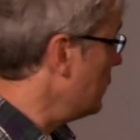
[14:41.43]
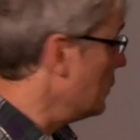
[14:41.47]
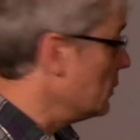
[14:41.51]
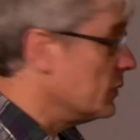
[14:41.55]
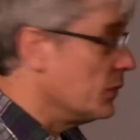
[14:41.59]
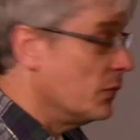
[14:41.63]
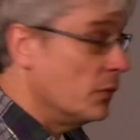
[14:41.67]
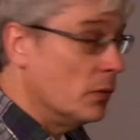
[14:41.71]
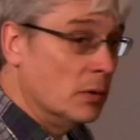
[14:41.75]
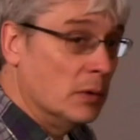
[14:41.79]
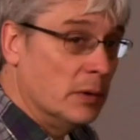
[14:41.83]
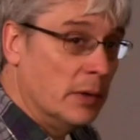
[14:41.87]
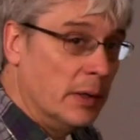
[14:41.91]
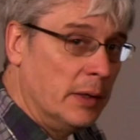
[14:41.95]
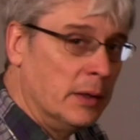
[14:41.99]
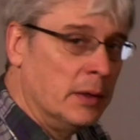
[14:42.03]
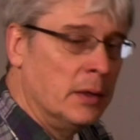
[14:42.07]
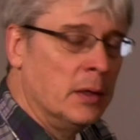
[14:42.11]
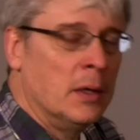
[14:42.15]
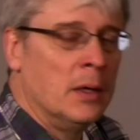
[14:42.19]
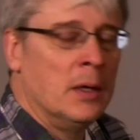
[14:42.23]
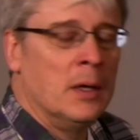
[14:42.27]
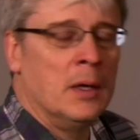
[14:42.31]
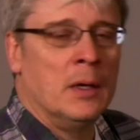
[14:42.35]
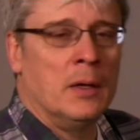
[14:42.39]
useful
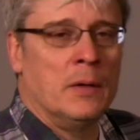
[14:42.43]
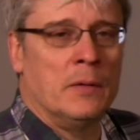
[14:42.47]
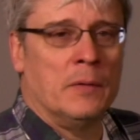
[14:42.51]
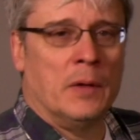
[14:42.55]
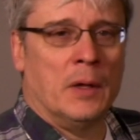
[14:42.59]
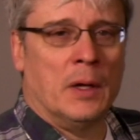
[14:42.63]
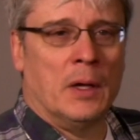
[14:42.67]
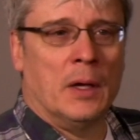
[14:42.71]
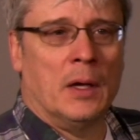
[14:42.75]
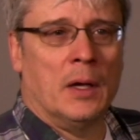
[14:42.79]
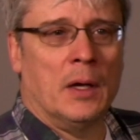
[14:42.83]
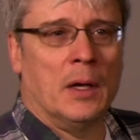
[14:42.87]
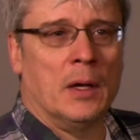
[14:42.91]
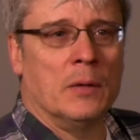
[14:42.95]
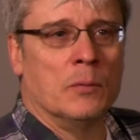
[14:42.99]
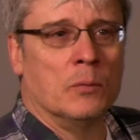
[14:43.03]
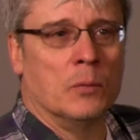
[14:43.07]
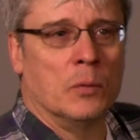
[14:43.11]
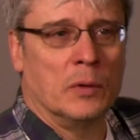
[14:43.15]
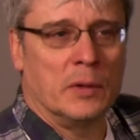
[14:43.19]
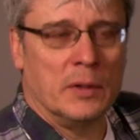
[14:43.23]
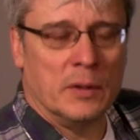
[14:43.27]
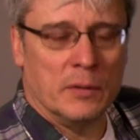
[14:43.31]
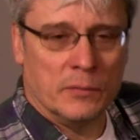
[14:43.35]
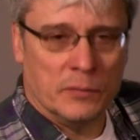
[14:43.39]
link that
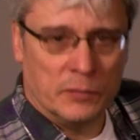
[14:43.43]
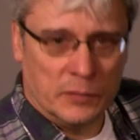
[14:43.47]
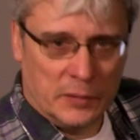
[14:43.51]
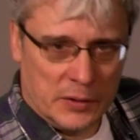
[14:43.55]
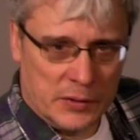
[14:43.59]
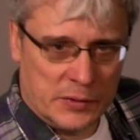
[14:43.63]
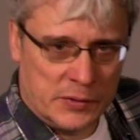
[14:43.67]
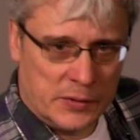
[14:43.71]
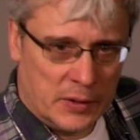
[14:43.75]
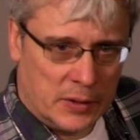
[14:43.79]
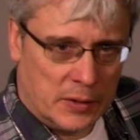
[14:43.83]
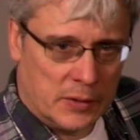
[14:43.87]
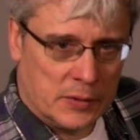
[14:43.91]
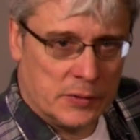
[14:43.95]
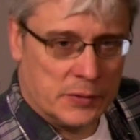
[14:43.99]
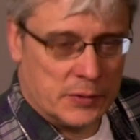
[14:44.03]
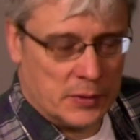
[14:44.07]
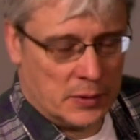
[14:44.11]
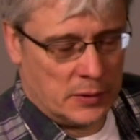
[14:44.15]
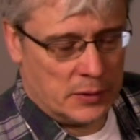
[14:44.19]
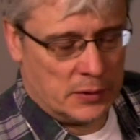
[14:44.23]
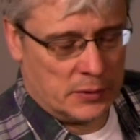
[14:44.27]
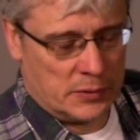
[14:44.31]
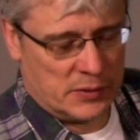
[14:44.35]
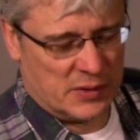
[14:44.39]
will give listings,
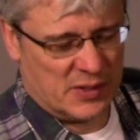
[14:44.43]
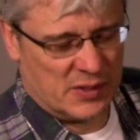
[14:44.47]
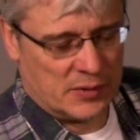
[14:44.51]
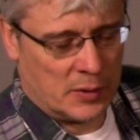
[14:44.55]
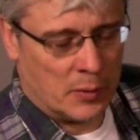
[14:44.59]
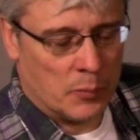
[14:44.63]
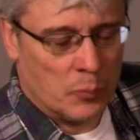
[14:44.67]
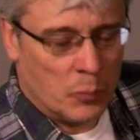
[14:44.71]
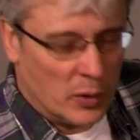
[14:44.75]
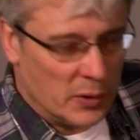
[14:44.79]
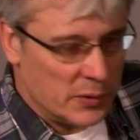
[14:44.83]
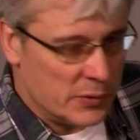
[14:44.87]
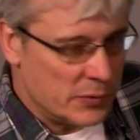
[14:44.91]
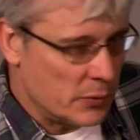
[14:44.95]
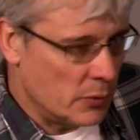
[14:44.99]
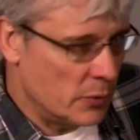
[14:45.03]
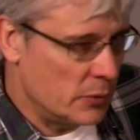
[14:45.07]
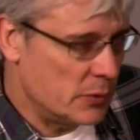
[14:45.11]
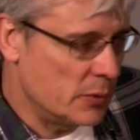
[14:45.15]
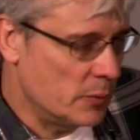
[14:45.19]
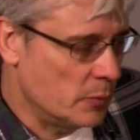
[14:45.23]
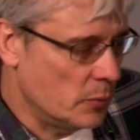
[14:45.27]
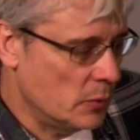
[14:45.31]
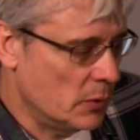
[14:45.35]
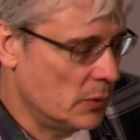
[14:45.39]
and it's somewhat
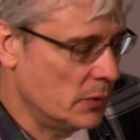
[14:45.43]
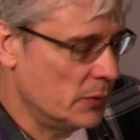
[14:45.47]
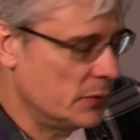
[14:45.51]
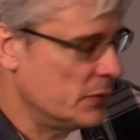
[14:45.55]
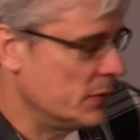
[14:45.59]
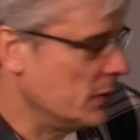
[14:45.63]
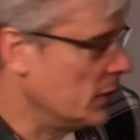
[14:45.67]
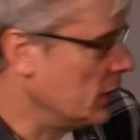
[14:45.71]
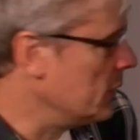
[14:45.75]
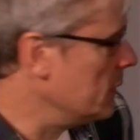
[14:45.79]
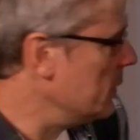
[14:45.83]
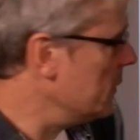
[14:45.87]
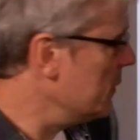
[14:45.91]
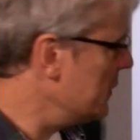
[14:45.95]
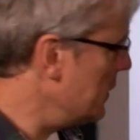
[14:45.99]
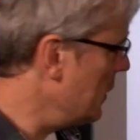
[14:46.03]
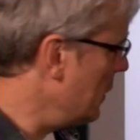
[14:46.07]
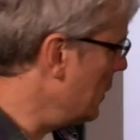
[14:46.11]
searchable. It's not